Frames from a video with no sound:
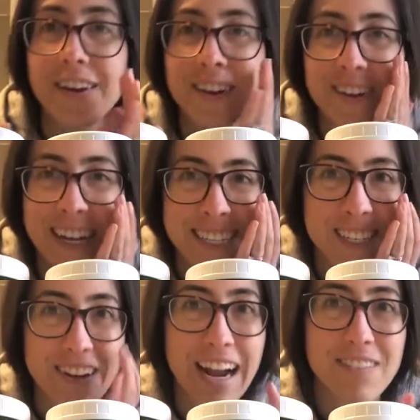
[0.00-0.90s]
Okay,
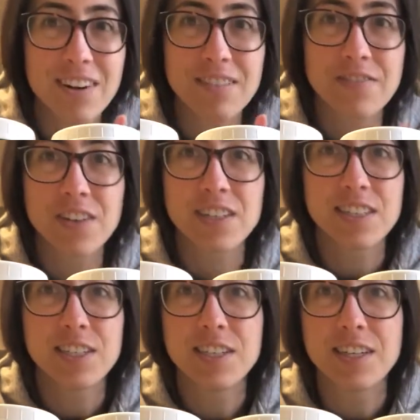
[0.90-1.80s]
so I have our
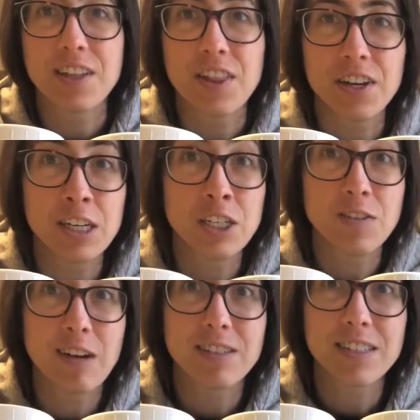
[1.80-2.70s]
first 32
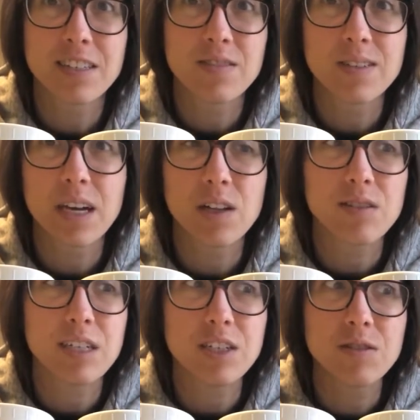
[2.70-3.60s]
ounces of
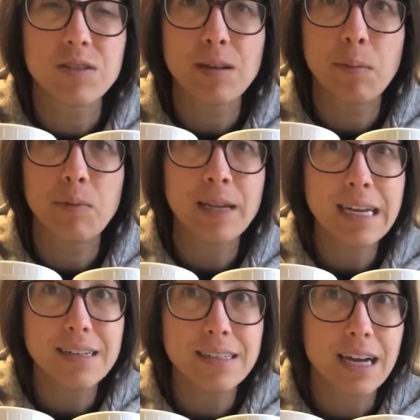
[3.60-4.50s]
celery juice
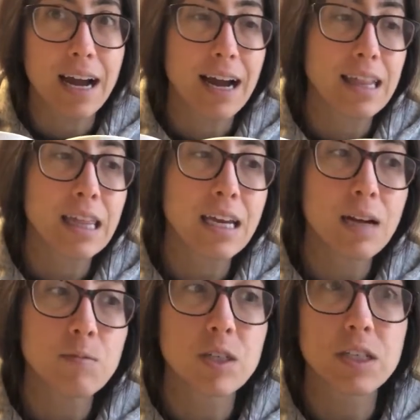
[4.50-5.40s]
complete. I think
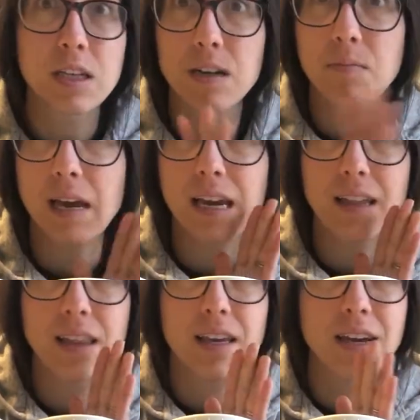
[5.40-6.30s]
I'm just gonna make
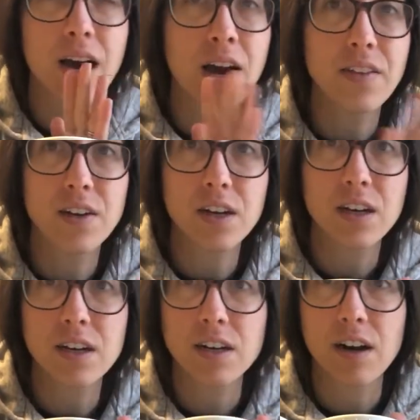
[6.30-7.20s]
the
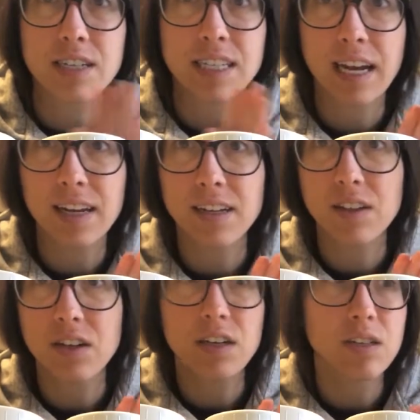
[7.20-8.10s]
other, our second
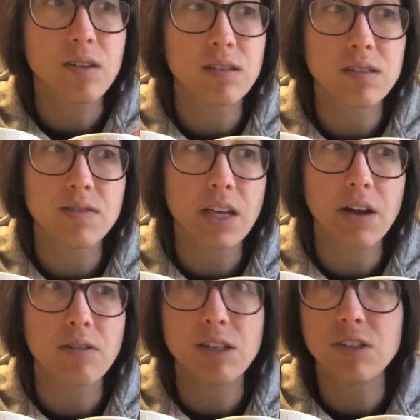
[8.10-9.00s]
32 ounce of
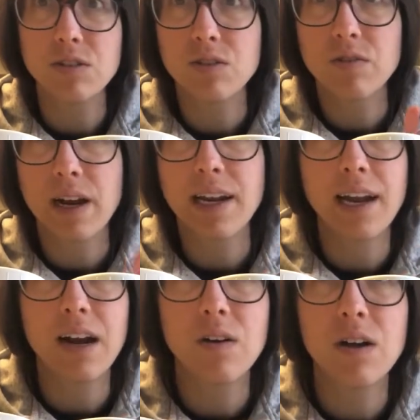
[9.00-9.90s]
celery juice right
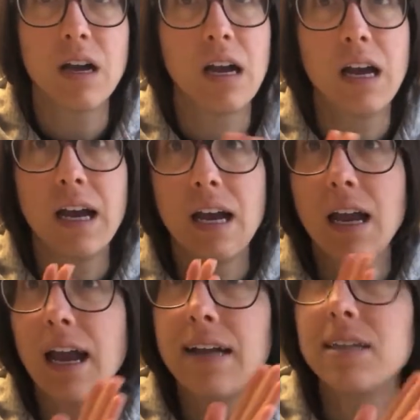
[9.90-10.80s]
now
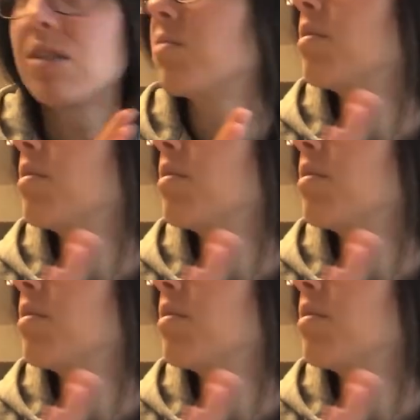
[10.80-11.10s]
and it'll be